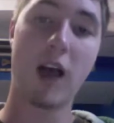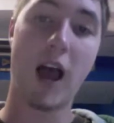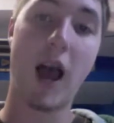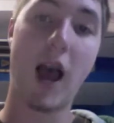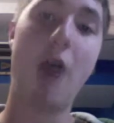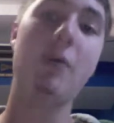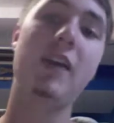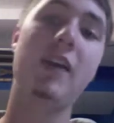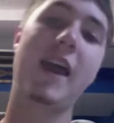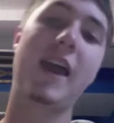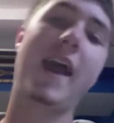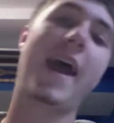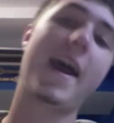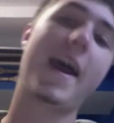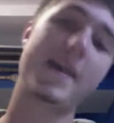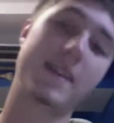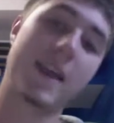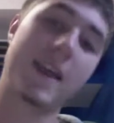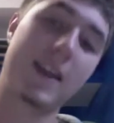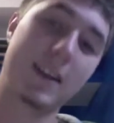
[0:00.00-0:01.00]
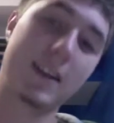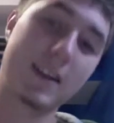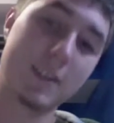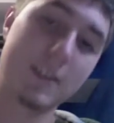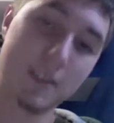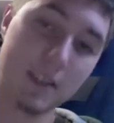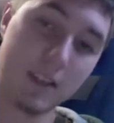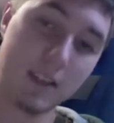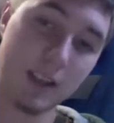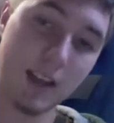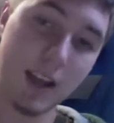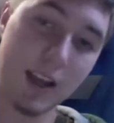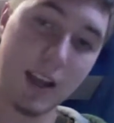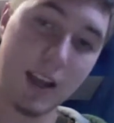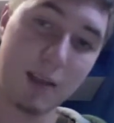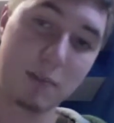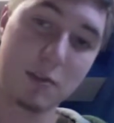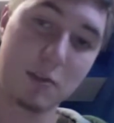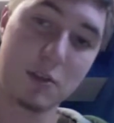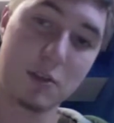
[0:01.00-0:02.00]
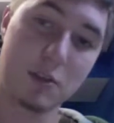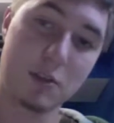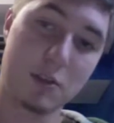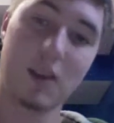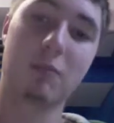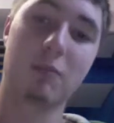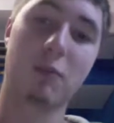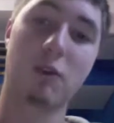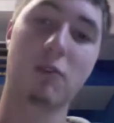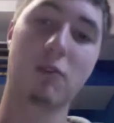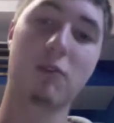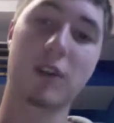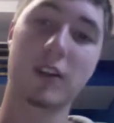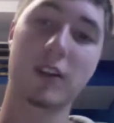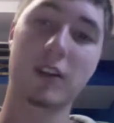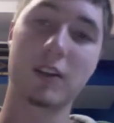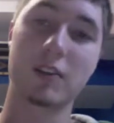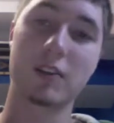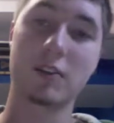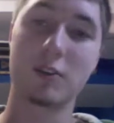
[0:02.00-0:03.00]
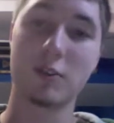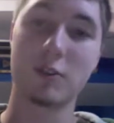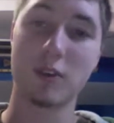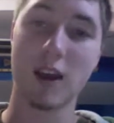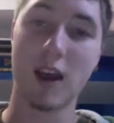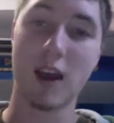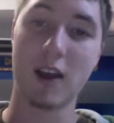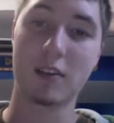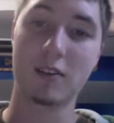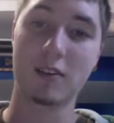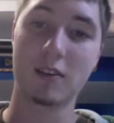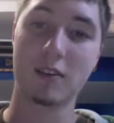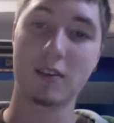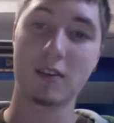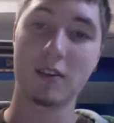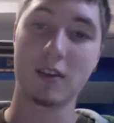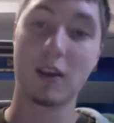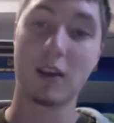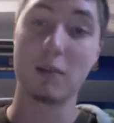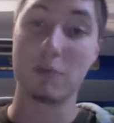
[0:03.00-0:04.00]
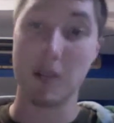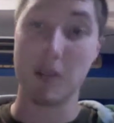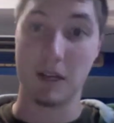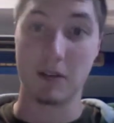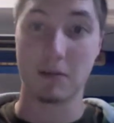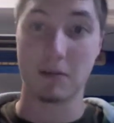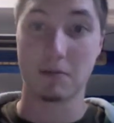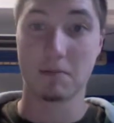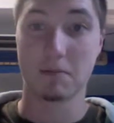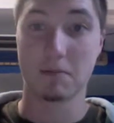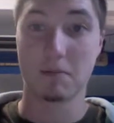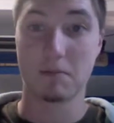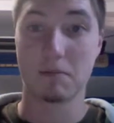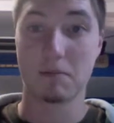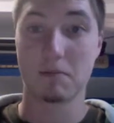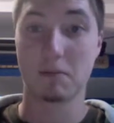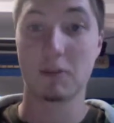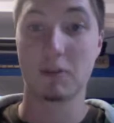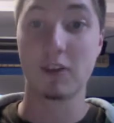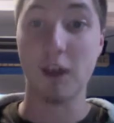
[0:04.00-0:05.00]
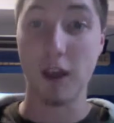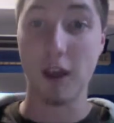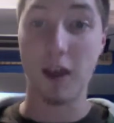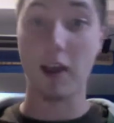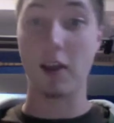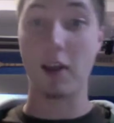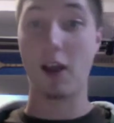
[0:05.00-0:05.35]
I would add that into the game to make it more friendly to you guys and me. Because hey,